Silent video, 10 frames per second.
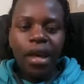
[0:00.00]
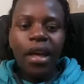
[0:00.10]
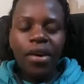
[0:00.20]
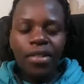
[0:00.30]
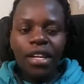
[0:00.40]

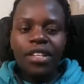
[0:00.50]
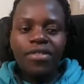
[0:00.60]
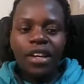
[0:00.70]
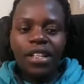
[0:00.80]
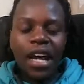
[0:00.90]
all the
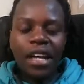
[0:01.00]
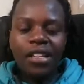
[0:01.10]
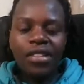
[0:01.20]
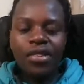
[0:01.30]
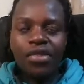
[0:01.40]
different
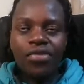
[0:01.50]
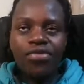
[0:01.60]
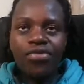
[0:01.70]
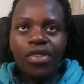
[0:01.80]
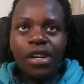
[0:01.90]
kinds
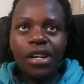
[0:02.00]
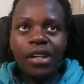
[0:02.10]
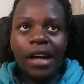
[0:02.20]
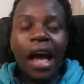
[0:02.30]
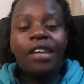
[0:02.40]
of
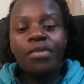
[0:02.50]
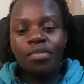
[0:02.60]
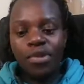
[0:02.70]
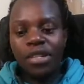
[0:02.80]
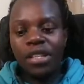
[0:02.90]
animal
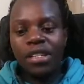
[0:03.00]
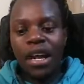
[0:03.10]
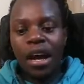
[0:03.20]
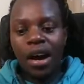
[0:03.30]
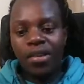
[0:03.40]
proteins that
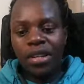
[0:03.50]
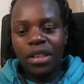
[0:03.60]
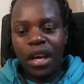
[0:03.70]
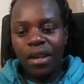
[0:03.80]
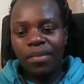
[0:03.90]
are out
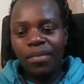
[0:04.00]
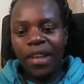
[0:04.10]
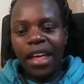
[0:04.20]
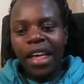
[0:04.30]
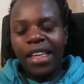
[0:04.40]
there.
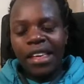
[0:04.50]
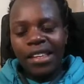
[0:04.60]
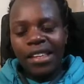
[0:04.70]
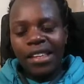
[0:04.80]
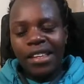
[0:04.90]
Yes,
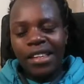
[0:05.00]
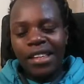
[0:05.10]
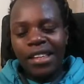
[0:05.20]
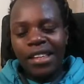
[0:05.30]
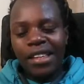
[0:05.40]

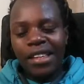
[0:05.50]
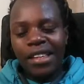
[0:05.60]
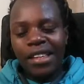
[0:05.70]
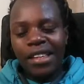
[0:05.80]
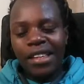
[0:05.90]
Lobito.
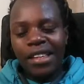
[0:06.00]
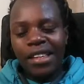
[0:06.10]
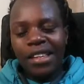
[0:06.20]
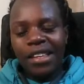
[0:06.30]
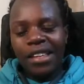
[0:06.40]

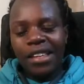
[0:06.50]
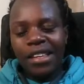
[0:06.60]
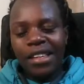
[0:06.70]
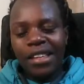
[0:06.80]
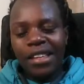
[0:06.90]

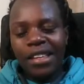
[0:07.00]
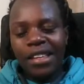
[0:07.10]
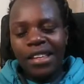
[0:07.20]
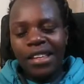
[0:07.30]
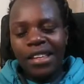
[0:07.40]
Let's
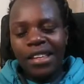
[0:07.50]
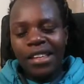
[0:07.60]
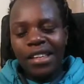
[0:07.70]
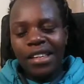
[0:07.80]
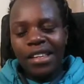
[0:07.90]

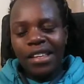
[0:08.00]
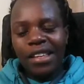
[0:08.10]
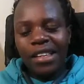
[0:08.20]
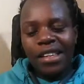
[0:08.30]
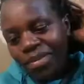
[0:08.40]
continue
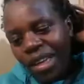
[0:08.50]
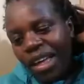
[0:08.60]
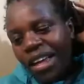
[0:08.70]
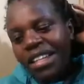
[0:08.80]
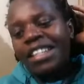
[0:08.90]

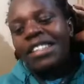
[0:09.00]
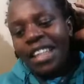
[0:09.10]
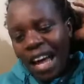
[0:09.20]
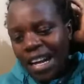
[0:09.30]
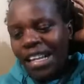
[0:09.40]

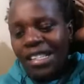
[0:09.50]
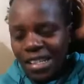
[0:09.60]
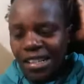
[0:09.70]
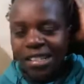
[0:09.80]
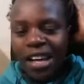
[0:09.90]

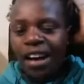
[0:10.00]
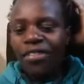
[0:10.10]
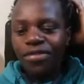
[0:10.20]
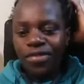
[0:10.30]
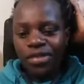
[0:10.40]
discouraging junk
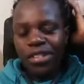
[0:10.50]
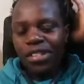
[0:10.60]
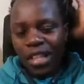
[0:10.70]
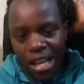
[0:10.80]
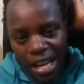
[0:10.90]
foods
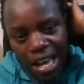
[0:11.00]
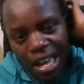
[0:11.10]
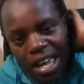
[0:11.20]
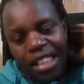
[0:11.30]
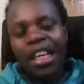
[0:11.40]

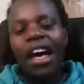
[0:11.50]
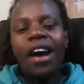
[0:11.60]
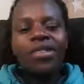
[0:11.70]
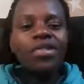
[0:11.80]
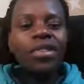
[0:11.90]
in the
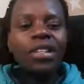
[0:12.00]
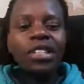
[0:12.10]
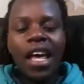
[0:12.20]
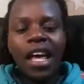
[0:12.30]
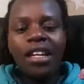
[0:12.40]
household
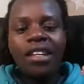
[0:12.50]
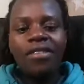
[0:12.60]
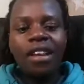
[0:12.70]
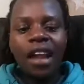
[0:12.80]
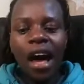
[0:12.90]
and
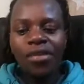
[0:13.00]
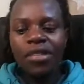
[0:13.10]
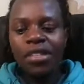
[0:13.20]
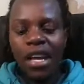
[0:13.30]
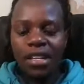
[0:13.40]
even
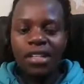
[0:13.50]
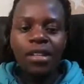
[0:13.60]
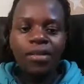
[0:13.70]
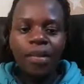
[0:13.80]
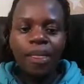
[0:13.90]
outside.
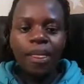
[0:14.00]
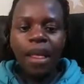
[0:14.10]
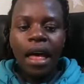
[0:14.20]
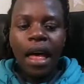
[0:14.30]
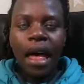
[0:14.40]

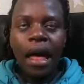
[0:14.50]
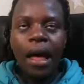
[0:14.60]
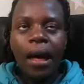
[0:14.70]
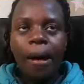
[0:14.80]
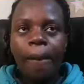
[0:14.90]

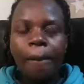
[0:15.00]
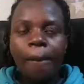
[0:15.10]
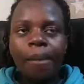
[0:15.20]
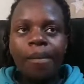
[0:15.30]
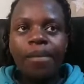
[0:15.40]

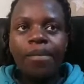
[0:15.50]
Um,